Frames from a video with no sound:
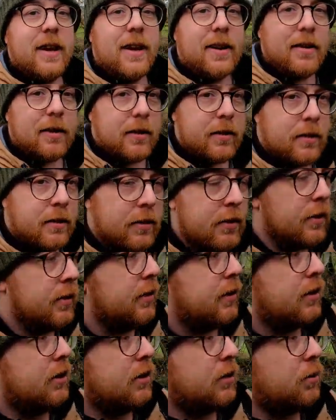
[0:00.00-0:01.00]
terra,
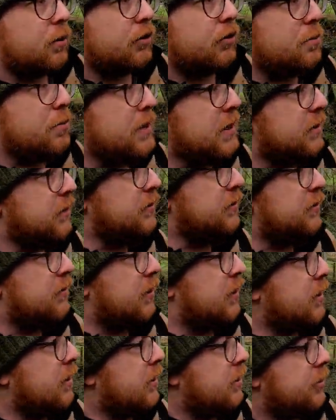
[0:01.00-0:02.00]
which
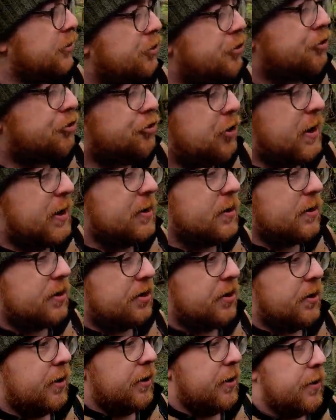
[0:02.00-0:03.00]
means
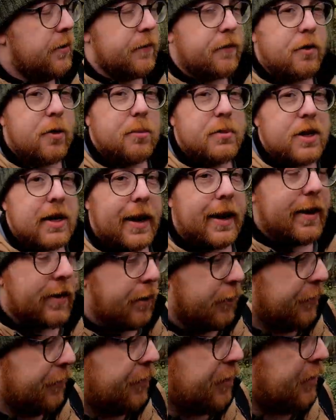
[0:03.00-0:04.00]
strength from the
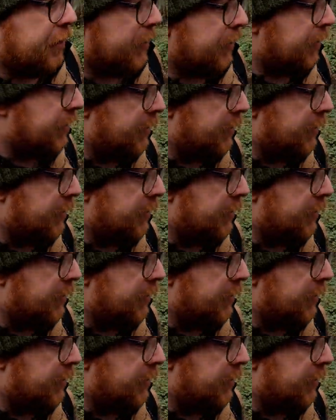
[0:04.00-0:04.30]
earth.